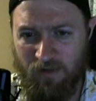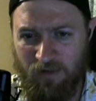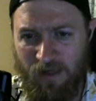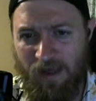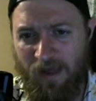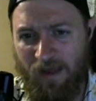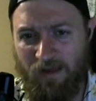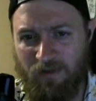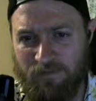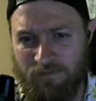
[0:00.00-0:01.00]

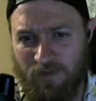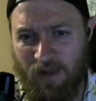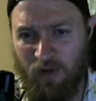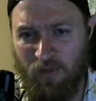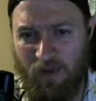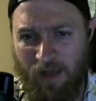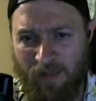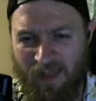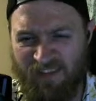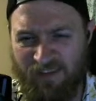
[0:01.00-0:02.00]
I don't want to,
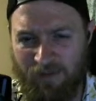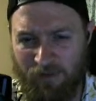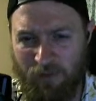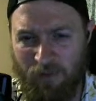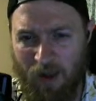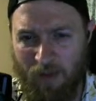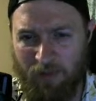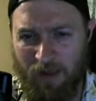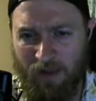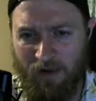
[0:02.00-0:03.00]
that's a little too
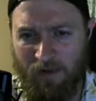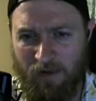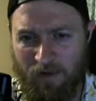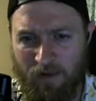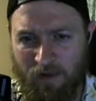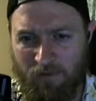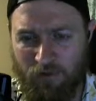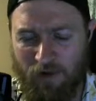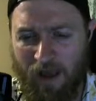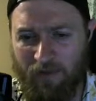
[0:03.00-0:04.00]
complicated.
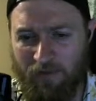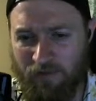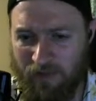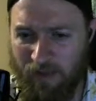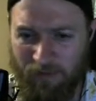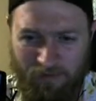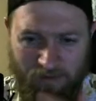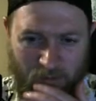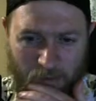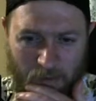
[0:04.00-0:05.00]
For now, let's just keep this
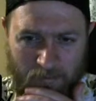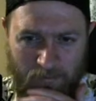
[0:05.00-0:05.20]
simple.